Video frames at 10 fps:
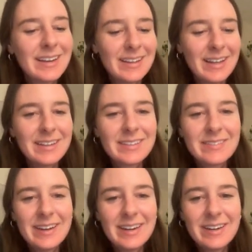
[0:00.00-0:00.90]
That looks
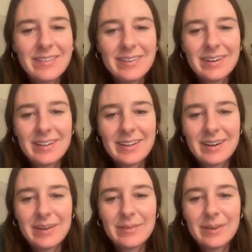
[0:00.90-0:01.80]
very different than
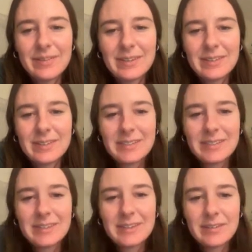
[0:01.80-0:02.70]
our previous
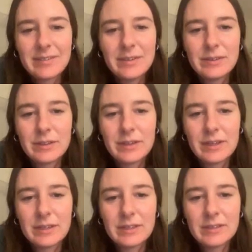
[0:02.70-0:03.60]
few
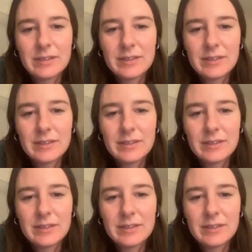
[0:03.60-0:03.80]
screens.